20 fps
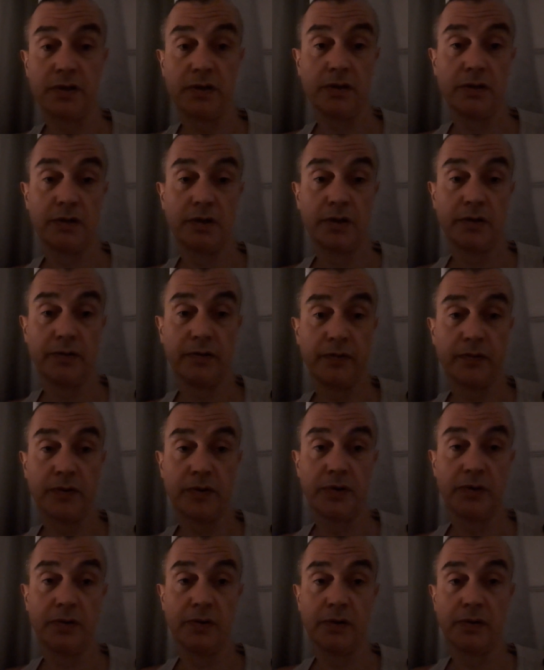you know, you've
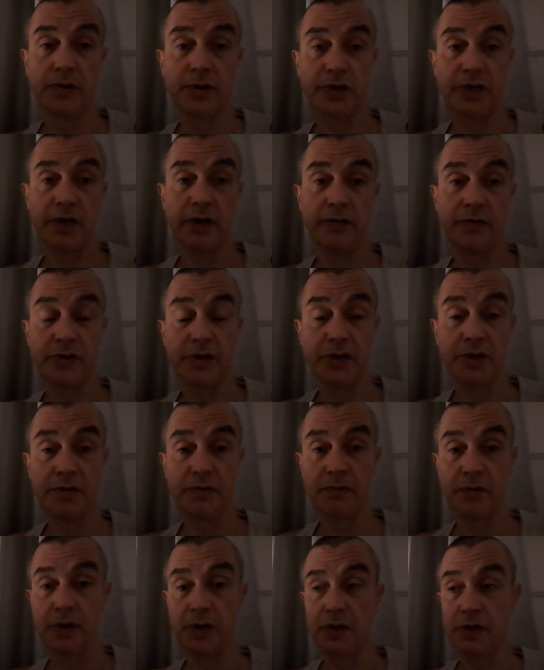got your charity to
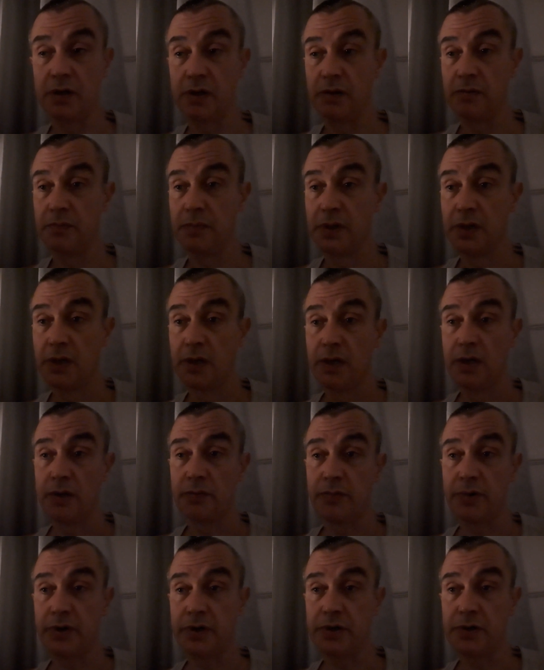run, and I'm
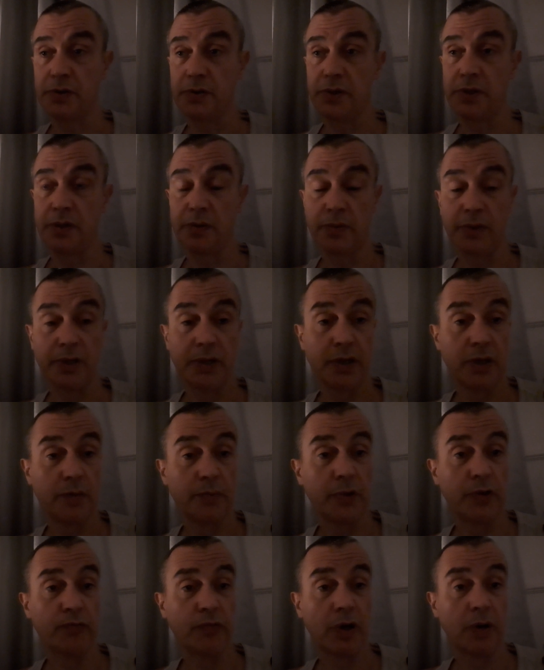pretty sure you don't want to hear
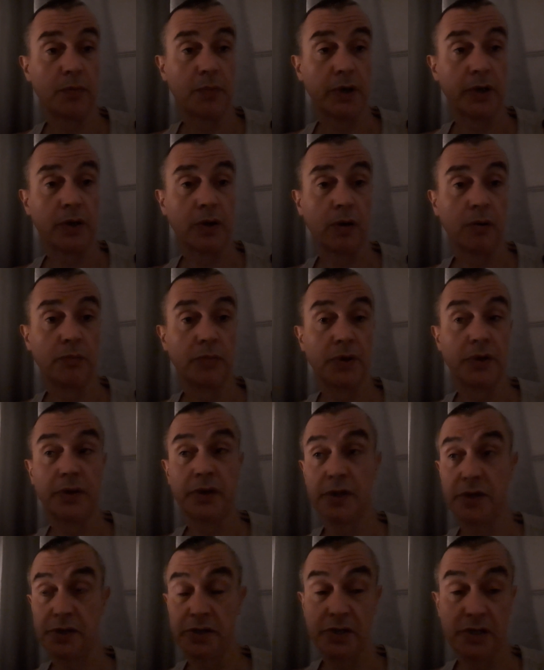me rambling on, but
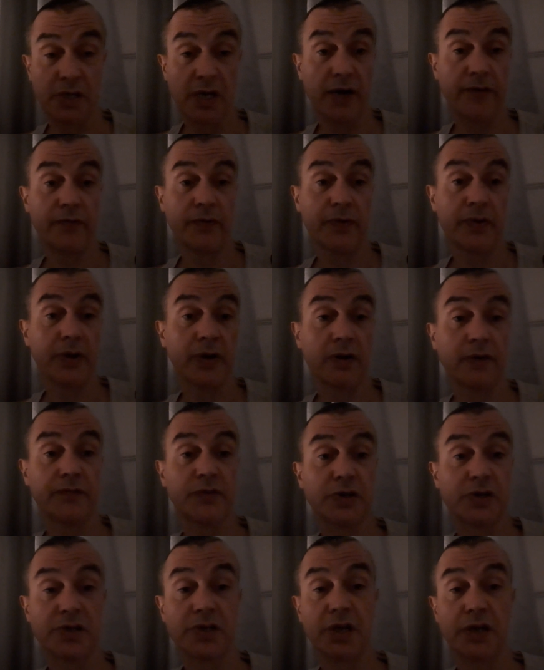this is everything I've
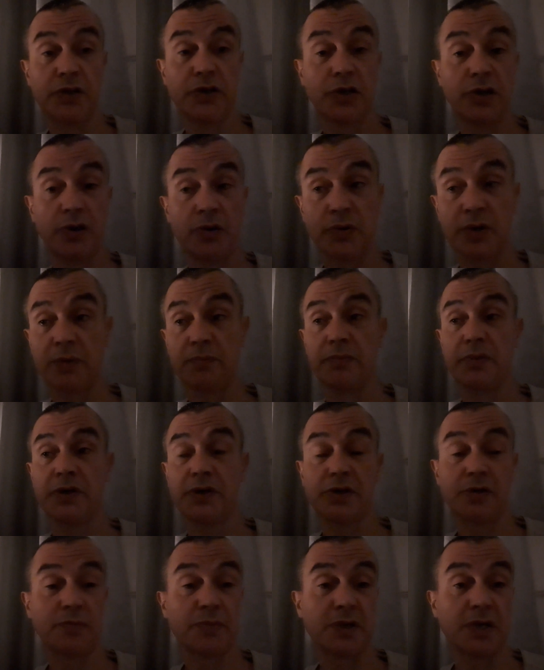just said to you can be
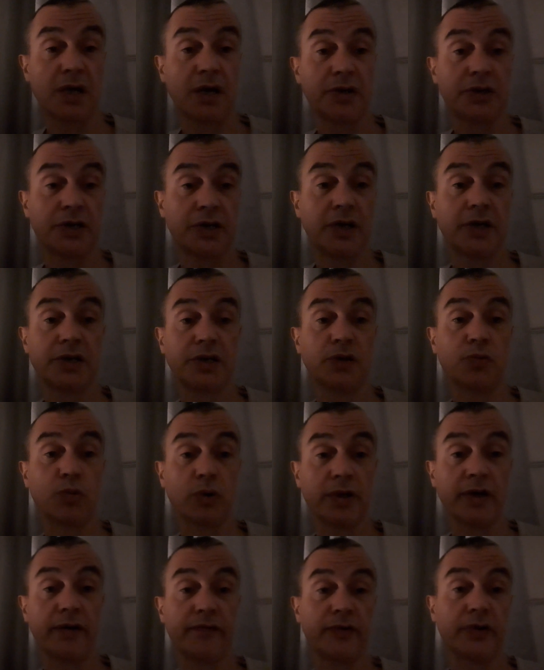substantiated
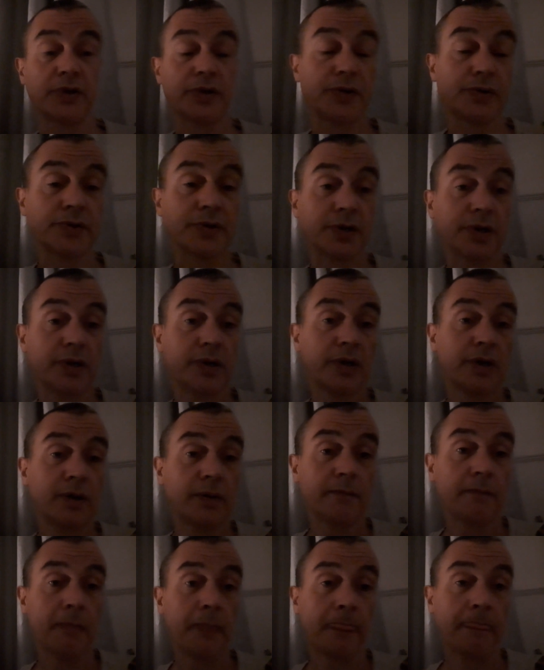with evidence.
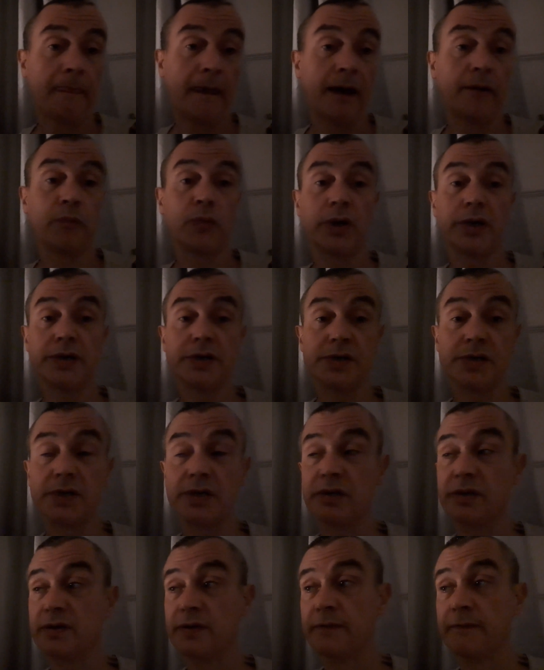And
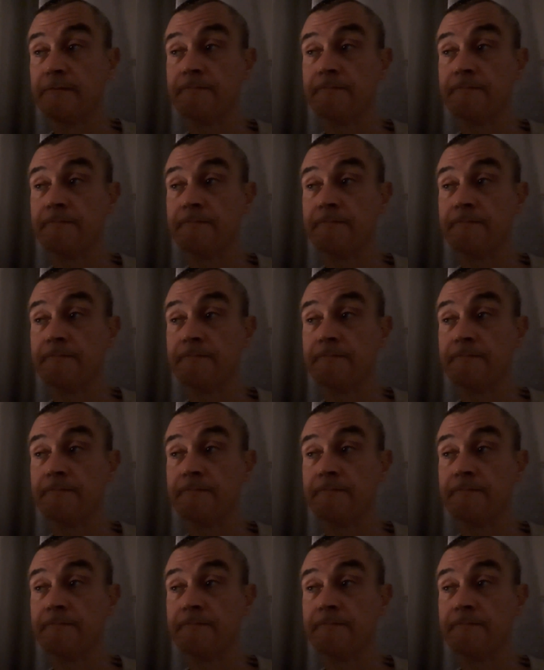witnesses.